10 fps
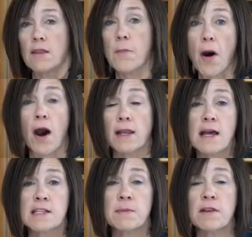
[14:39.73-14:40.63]
The pot
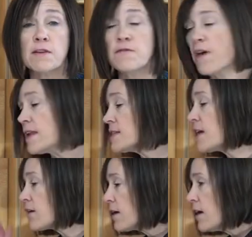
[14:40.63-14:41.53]
has been venting